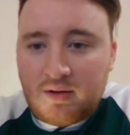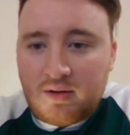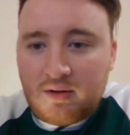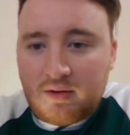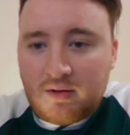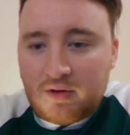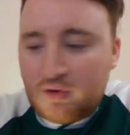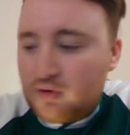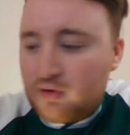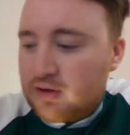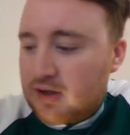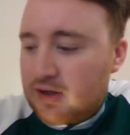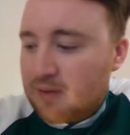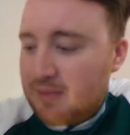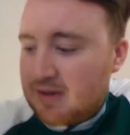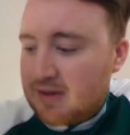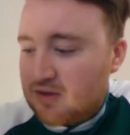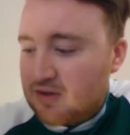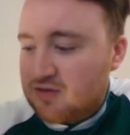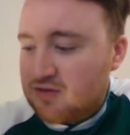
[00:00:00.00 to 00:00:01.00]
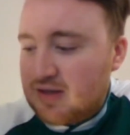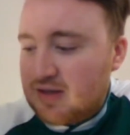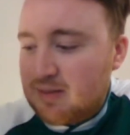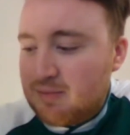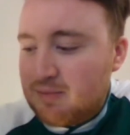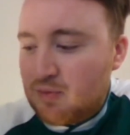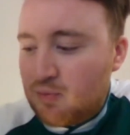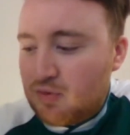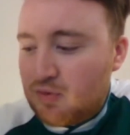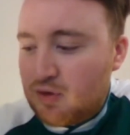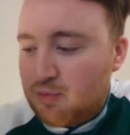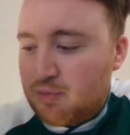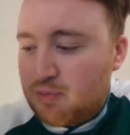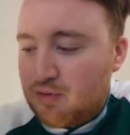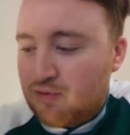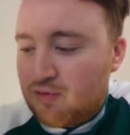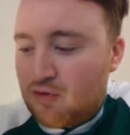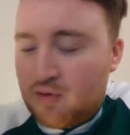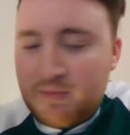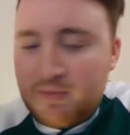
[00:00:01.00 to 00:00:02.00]
they're looking to make a statement with their
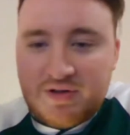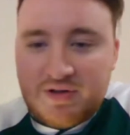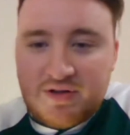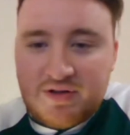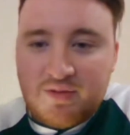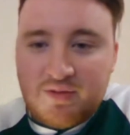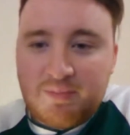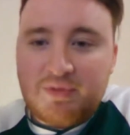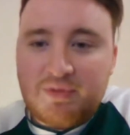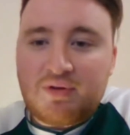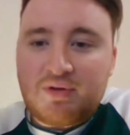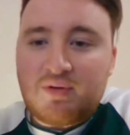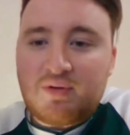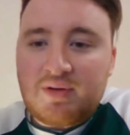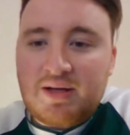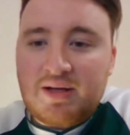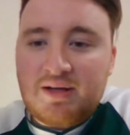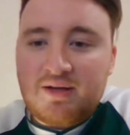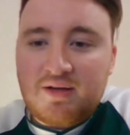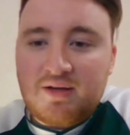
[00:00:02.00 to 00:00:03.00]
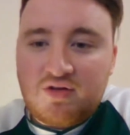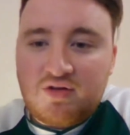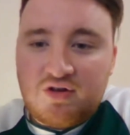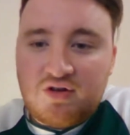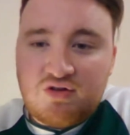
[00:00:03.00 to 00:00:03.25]
performances up until the end of the